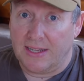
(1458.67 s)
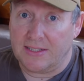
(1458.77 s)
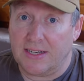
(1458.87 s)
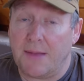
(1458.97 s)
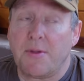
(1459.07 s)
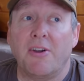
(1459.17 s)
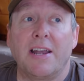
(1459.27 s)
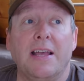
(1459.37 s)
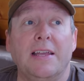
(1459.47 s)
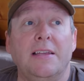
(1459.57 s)
It's an
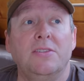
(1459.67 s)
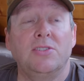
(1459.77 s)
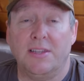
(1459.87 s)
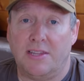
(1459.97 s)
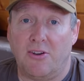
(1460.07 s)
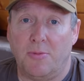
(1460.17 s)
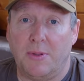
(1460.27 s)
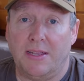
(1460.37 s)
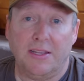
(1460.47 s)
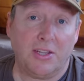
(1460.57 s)
mRNA gene
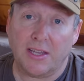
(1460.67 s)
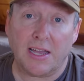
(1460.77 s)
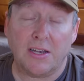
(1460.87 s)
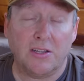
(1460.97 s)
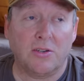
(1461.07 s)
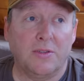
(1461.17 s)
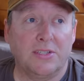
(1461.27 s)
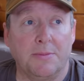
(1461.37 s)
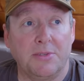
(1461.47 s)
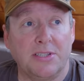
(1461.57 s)
therapy. You can go and look all
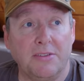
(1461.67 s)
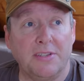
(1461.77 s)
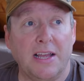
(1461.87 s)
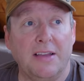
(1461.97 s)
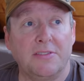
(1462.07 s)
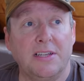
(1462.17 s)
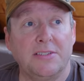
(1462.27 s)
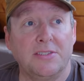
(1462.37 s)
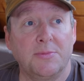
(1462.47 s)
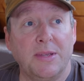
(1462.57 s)
this up yourself. You don't have to
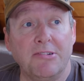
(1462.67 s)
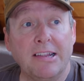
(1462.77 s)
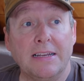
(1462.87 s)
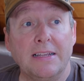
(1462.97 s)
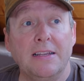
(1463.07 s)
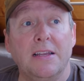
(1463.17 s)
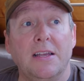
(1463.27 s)
listen to me, really.